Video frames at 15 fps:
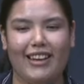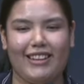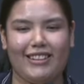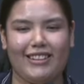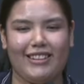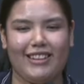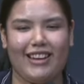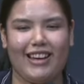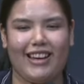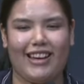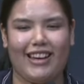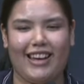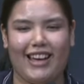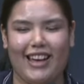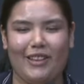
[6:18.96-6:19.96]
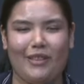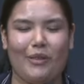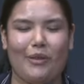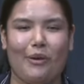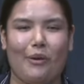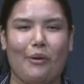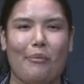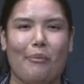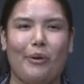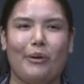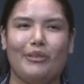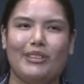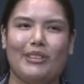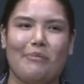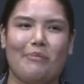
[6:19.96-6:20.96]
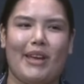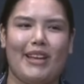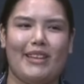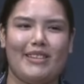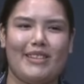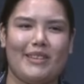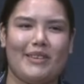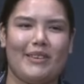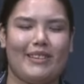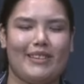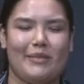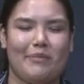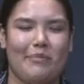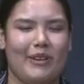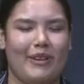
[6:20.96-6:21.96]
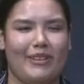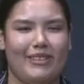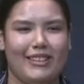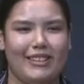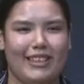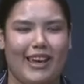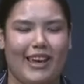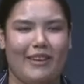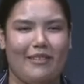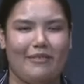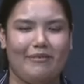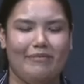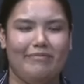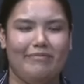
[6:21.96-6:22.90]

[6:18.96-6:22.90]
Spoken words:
And I had the most amazing experience again.